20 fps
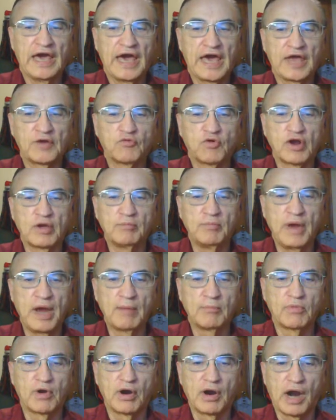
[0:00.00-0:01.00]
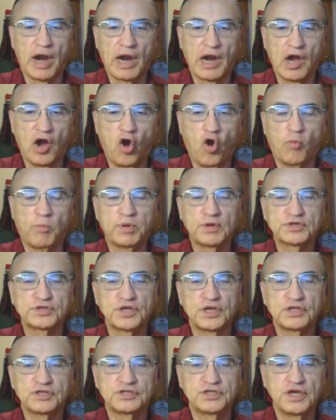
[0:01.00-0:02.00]
and remember our hope
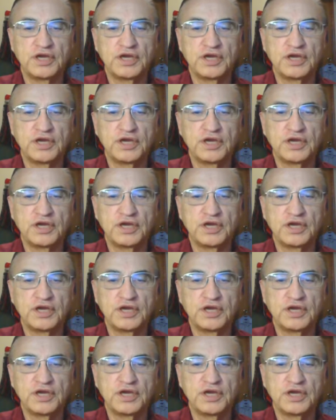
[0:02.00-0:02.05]
is in